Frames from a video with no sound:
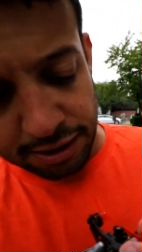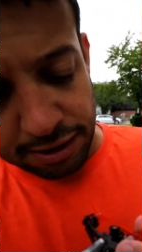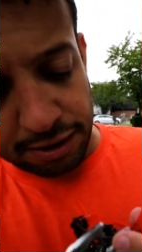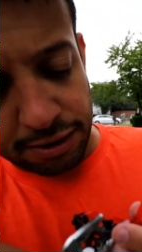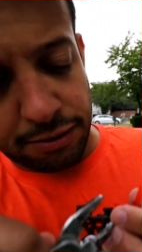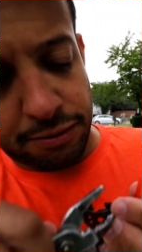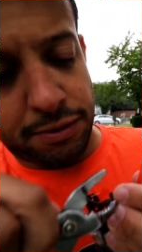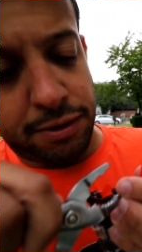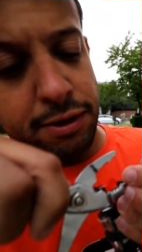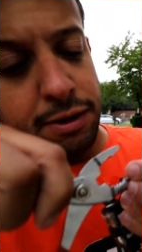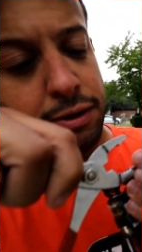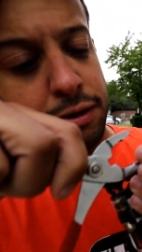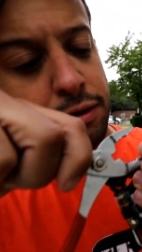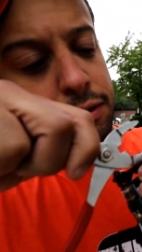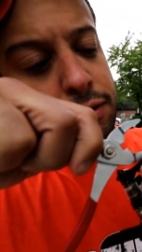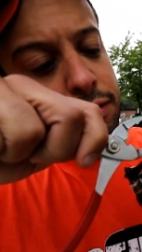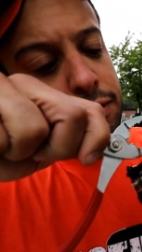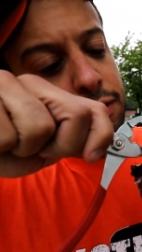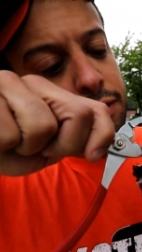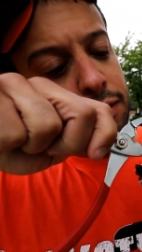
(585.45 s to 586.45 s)
There we
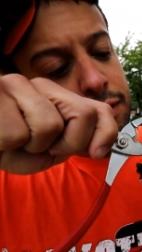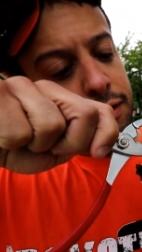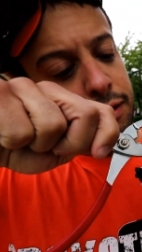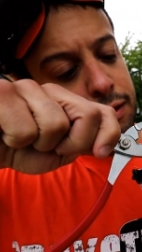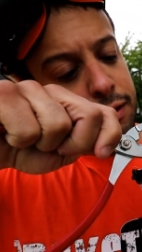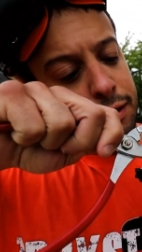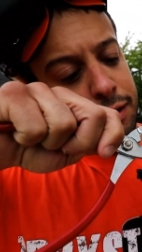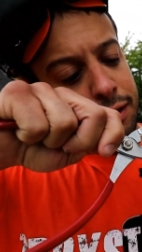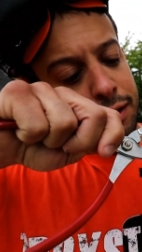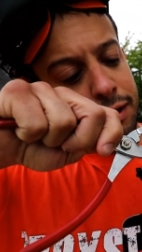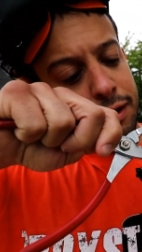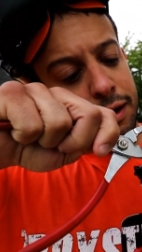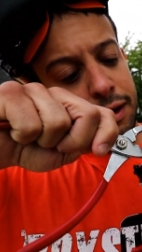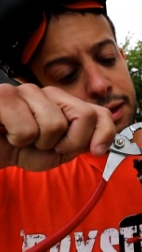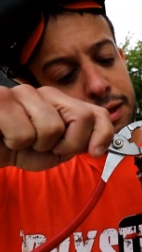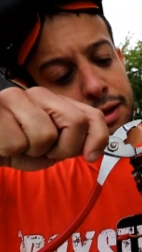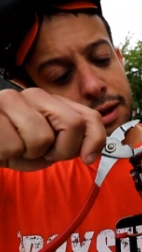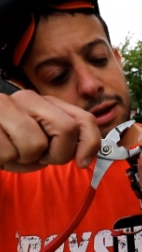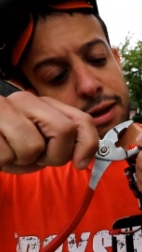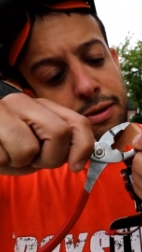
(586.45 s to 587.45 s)
go.
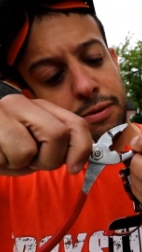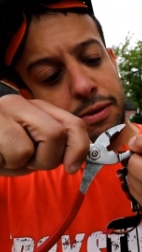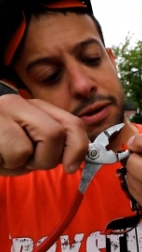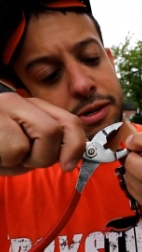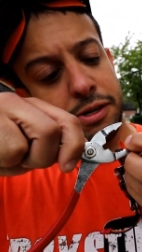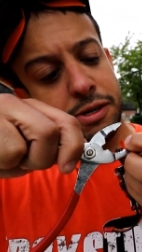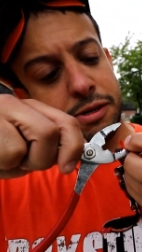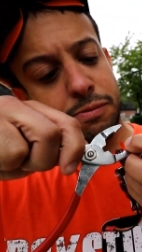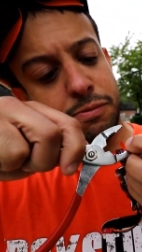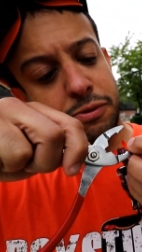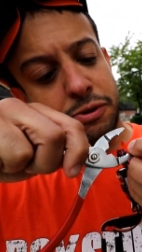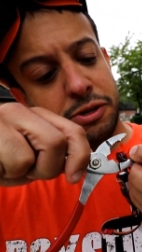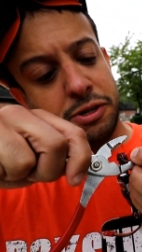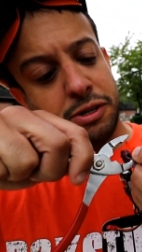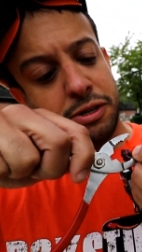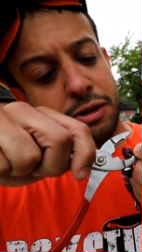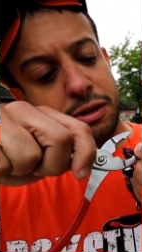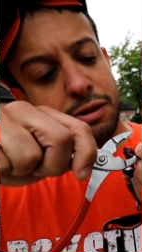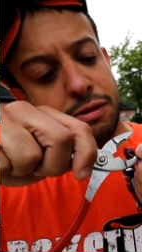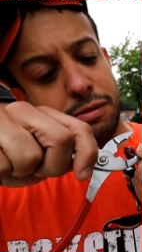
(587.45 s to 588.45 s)
And then we just push
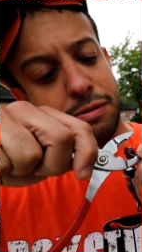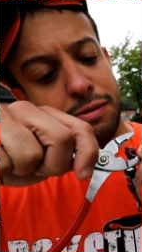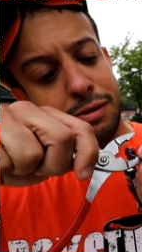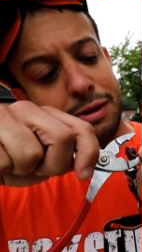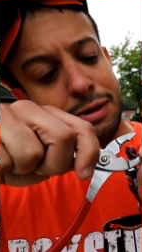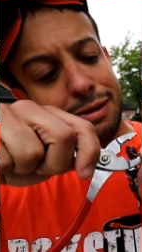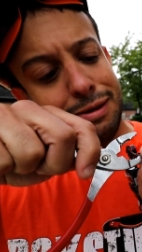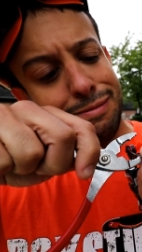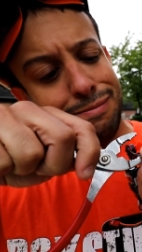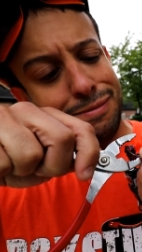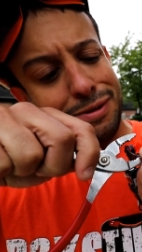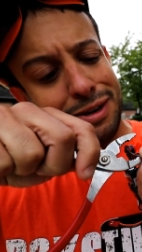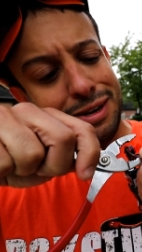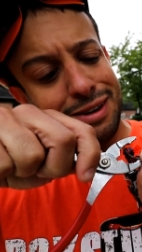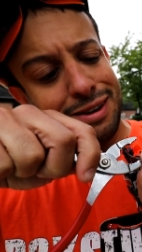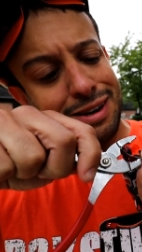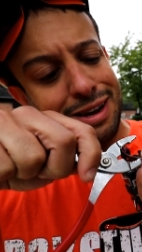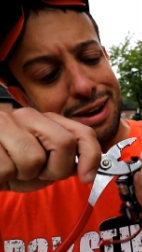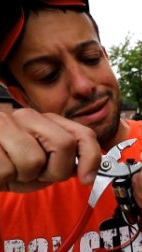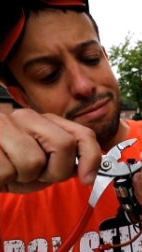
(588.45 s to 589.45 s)
the
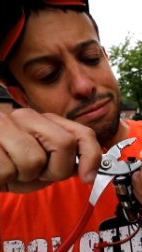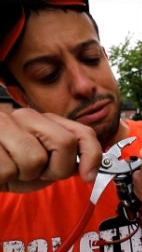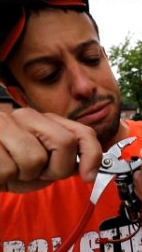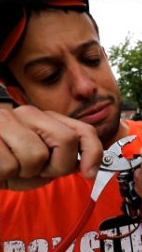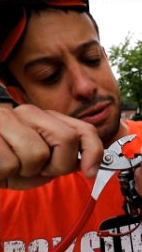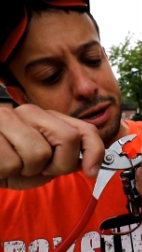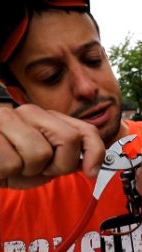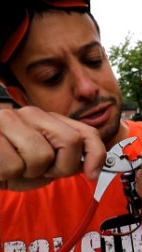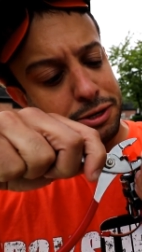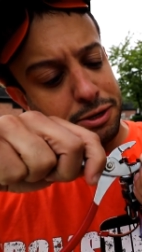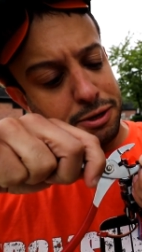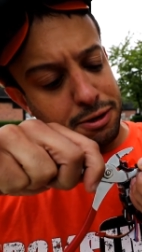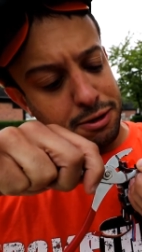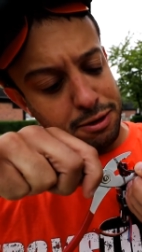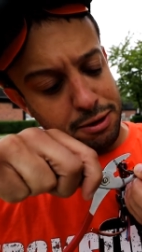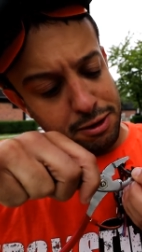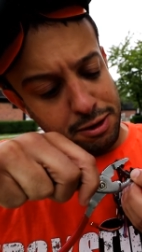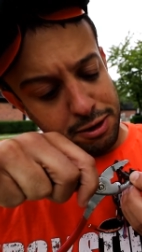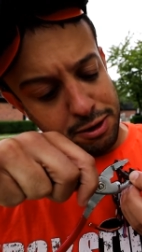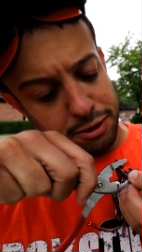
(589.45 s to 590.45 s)
pin down, put pressure
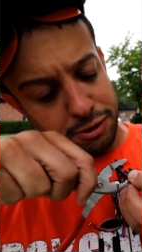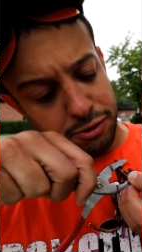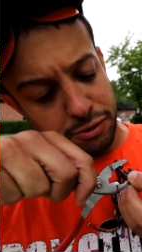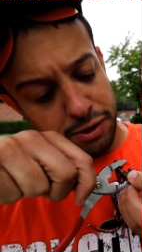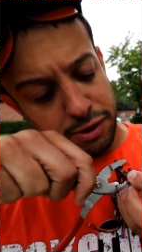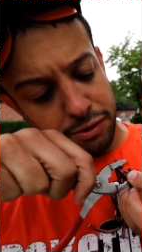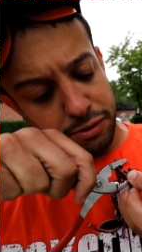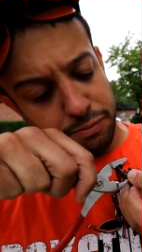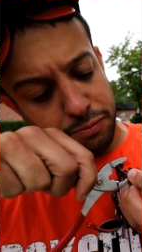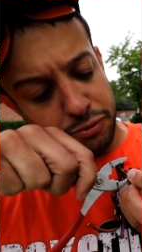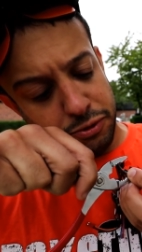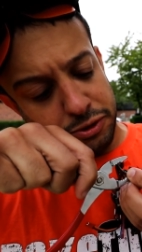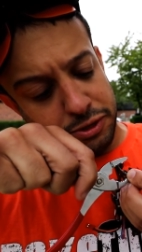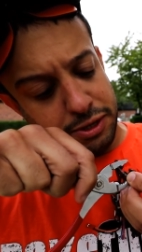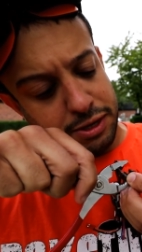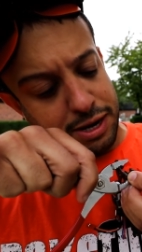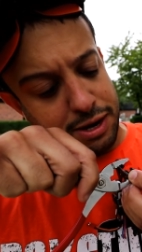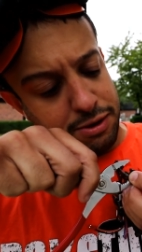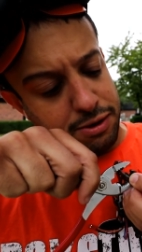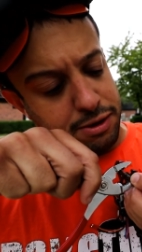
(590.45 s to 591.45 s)
so I don't push
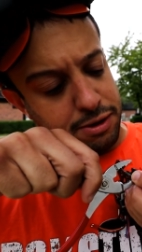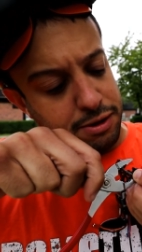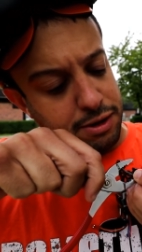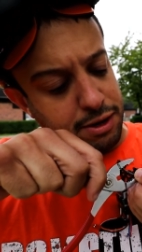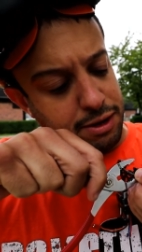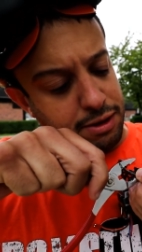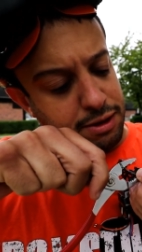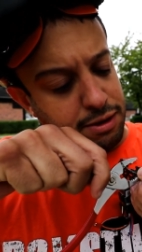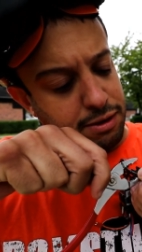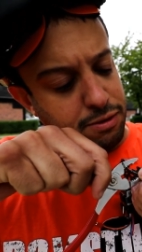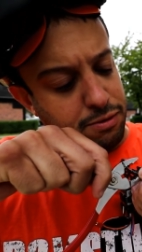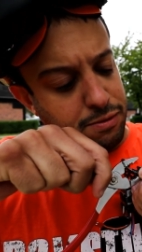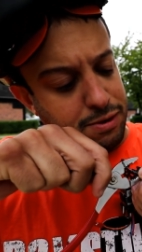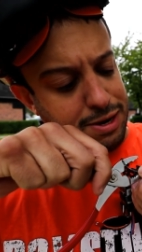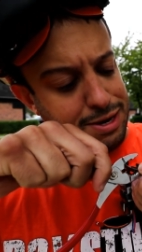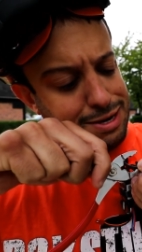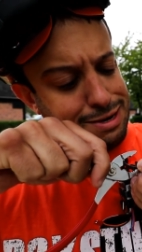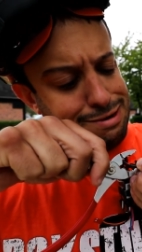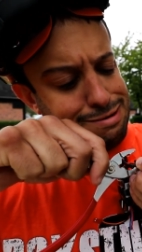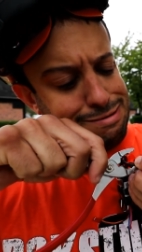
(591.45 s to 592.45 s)
it out underneath the
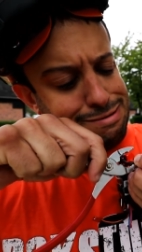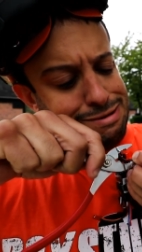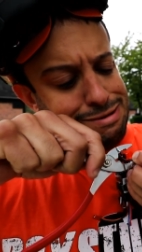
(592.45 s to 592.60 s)
quad.